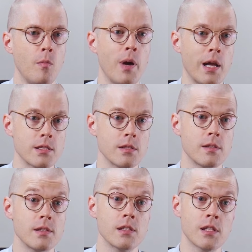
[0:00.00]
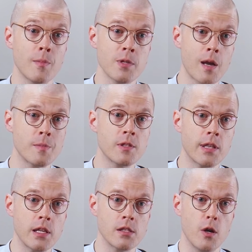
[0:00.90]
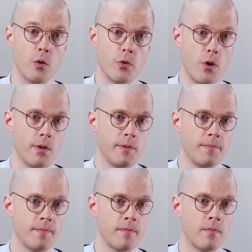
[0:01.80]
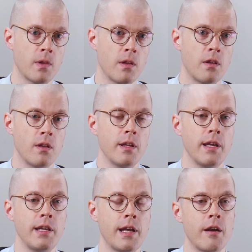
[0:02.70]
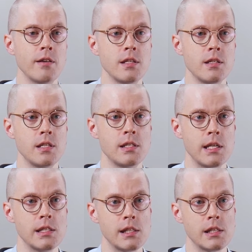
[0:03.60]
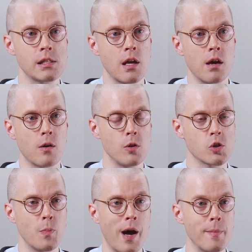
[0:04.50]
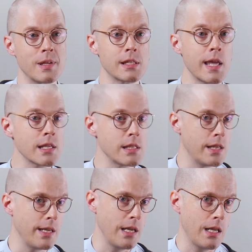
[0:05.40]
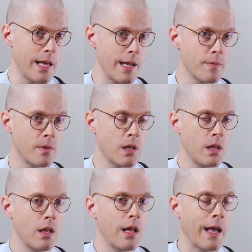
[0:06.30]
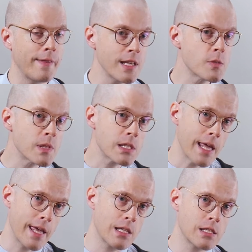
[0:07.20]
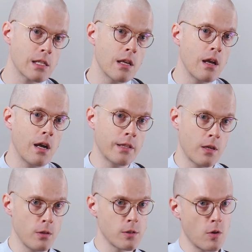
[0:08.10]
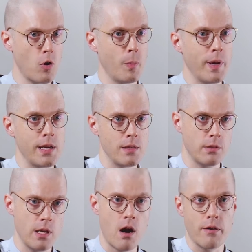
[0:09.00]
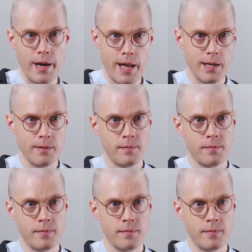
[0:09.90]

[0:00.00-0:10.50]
But sometimes things go wrong. Inherited diseases are caused by mistakes in the DNA, and these mistakes are then also copied into the RNA.